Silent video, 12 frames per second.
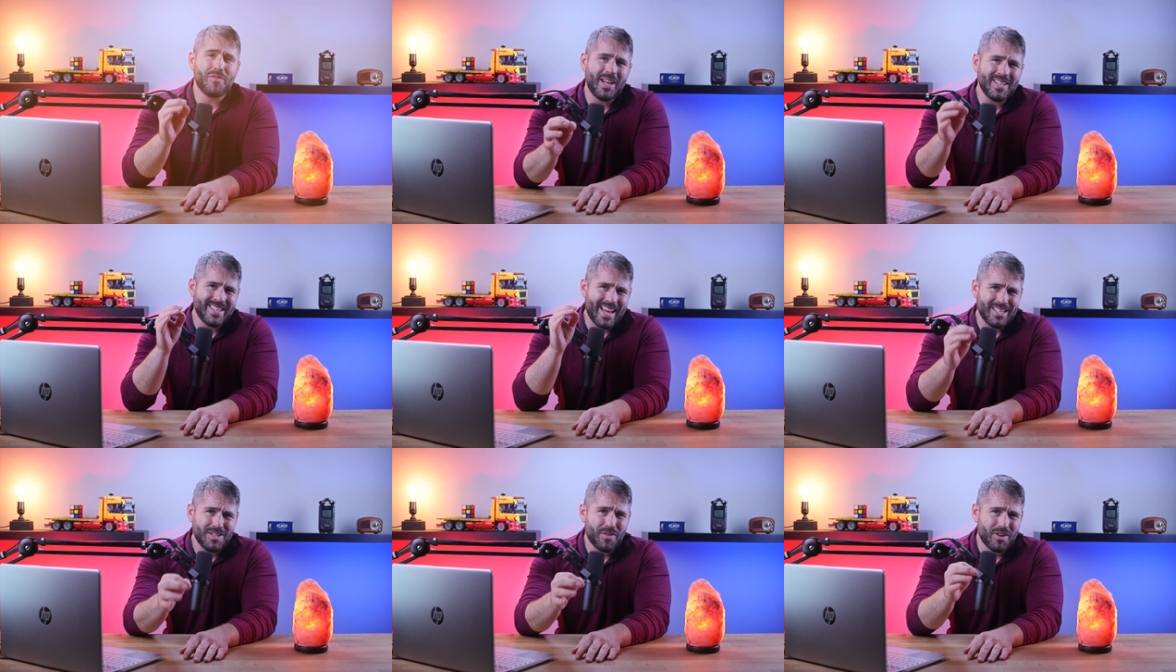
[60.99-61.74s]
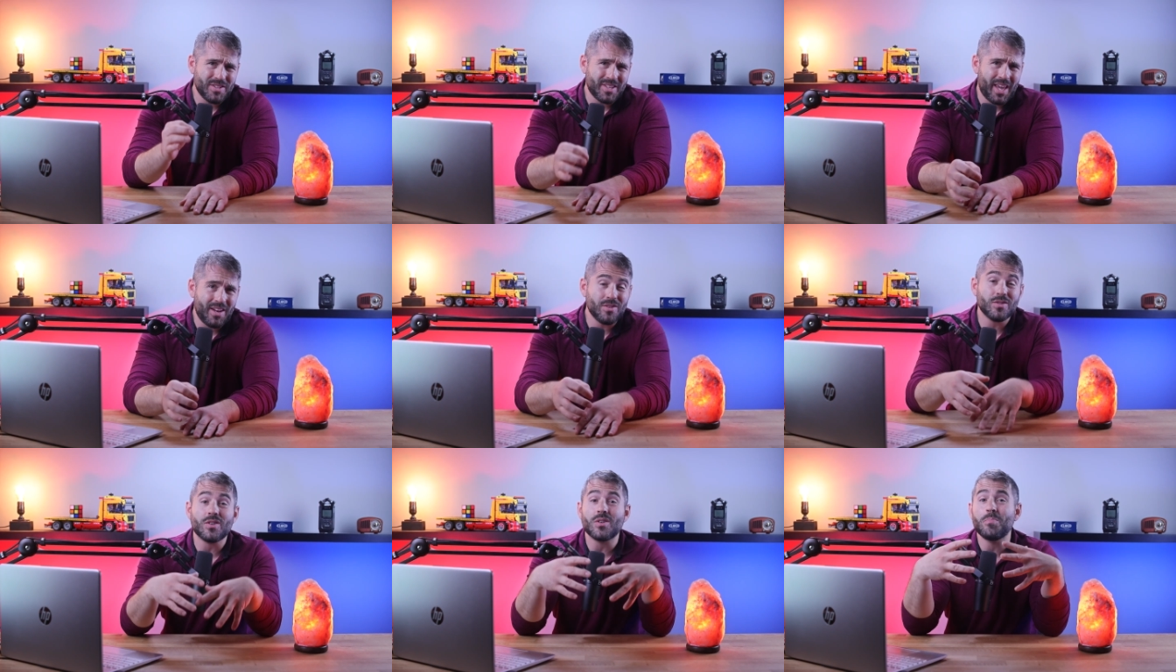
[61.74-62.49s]
advanced antivirus
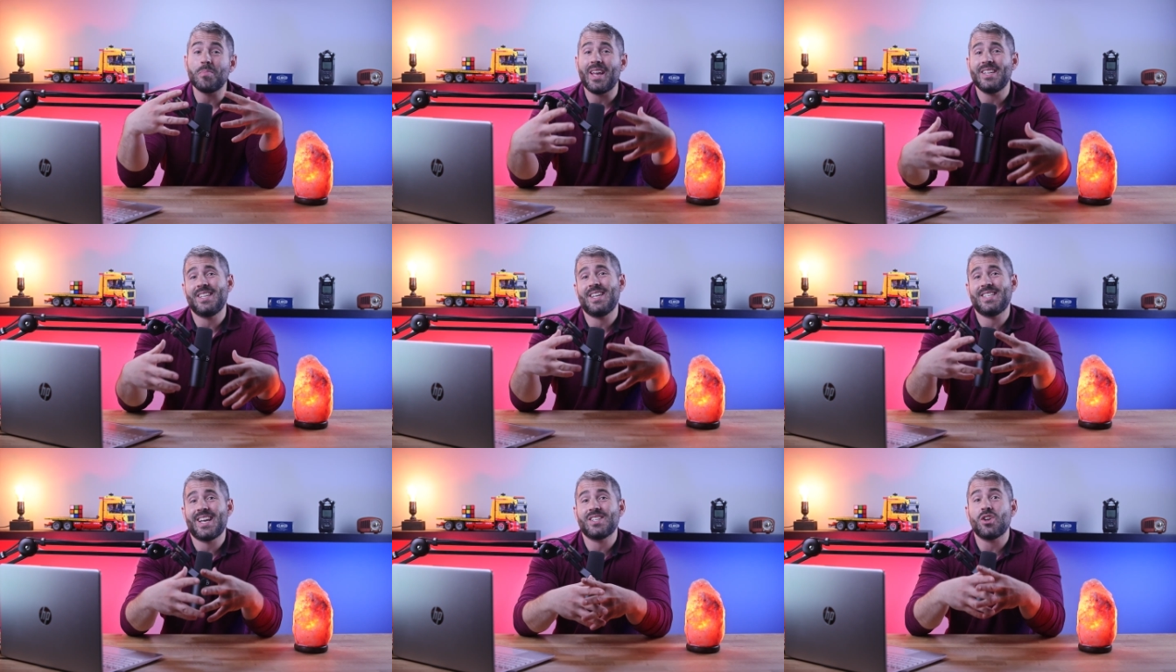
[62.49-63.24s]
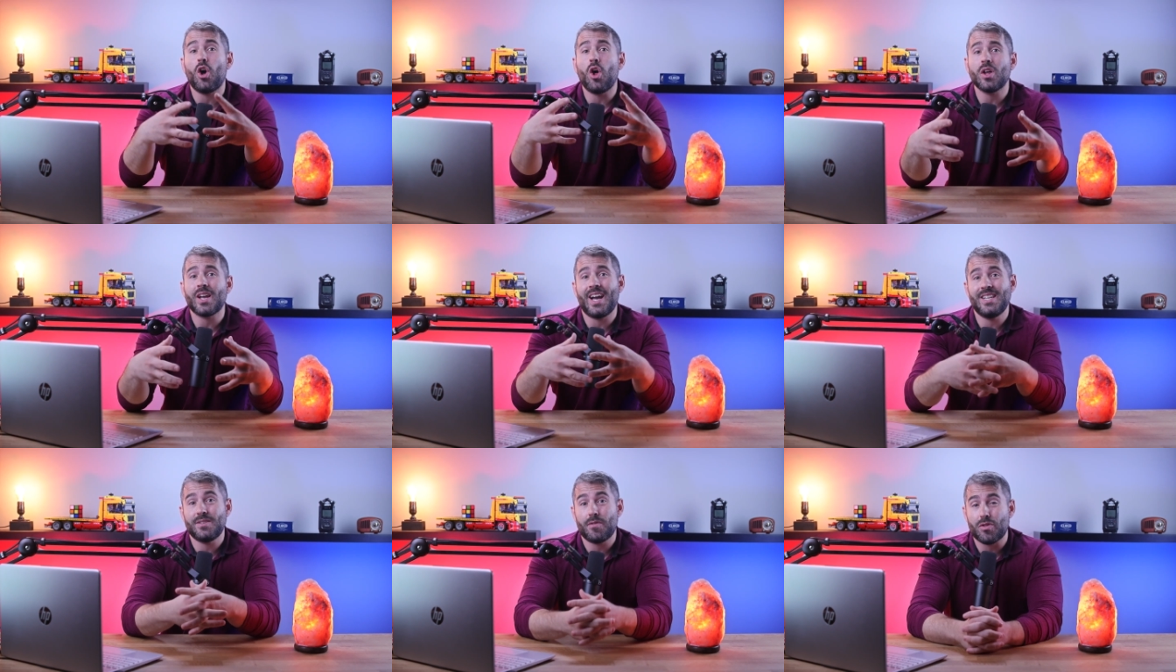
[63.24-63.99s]
scanners are made to detect all
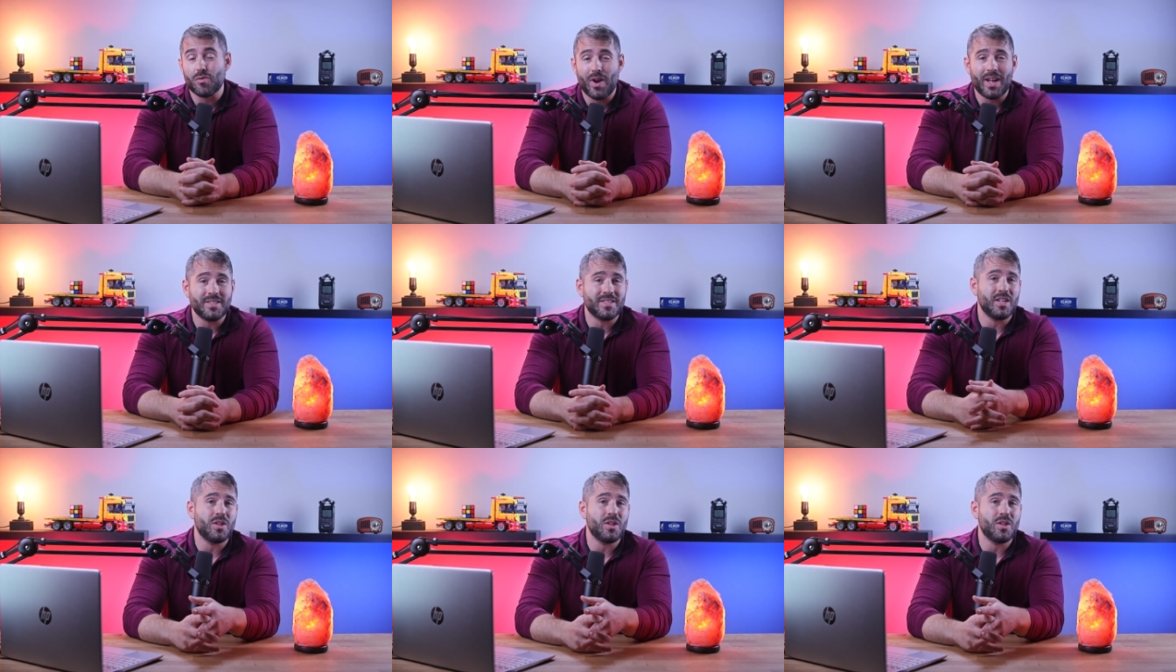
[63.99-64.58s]
kinds of threats,